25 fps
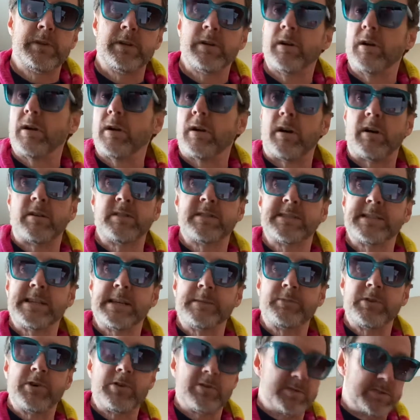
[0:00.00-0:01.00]
All the
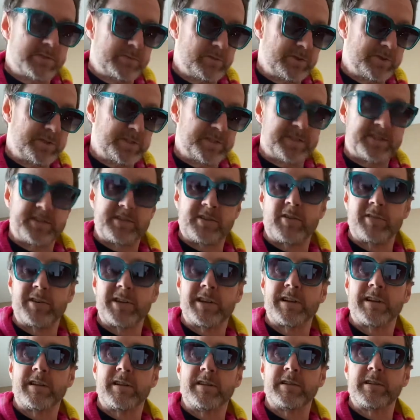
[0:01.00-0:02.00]
same notes, we're just
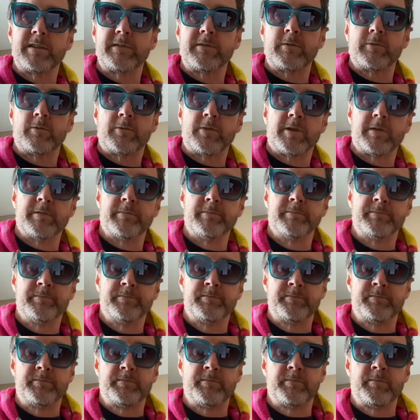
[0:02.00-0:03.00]
starting on a different one.
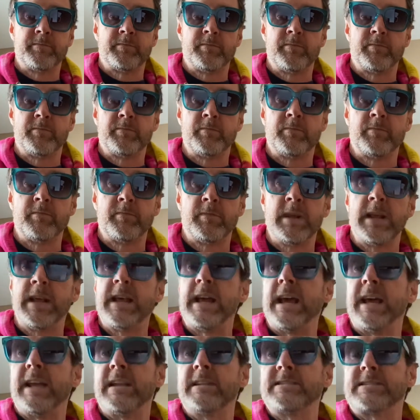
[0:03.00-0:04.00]

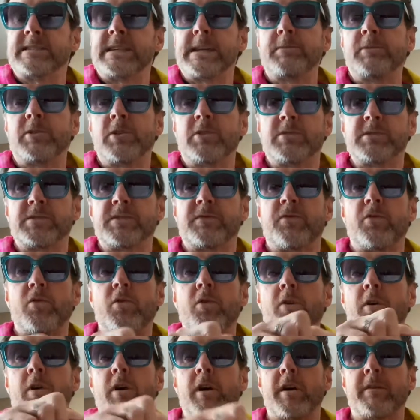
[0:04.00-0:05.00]
And the same goes
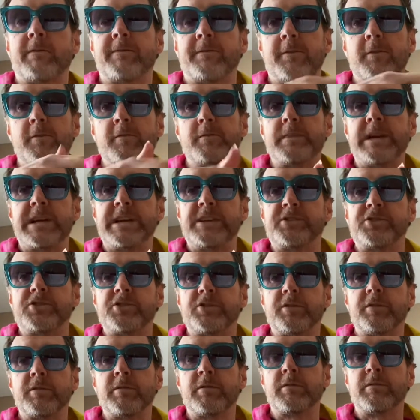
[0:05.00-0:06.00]
for a full
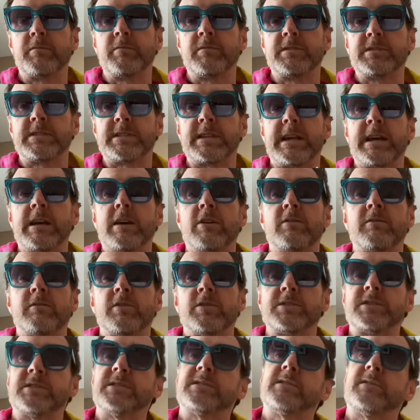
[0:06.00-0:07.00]
major scale
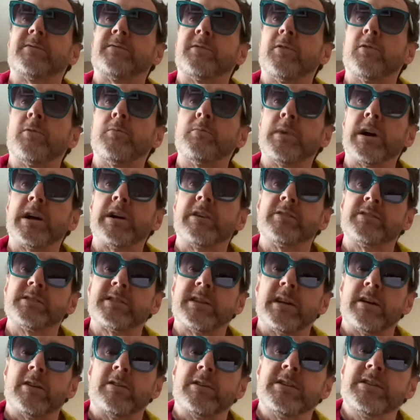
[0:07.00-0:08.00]
versus a full minor
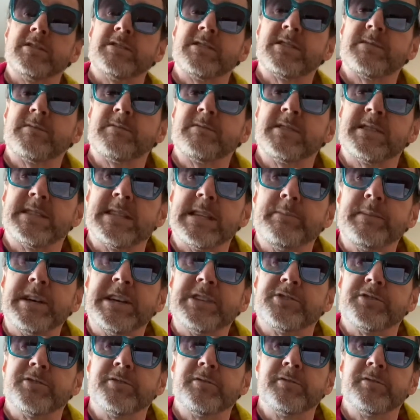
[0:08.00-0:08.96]
scale. Here's C major.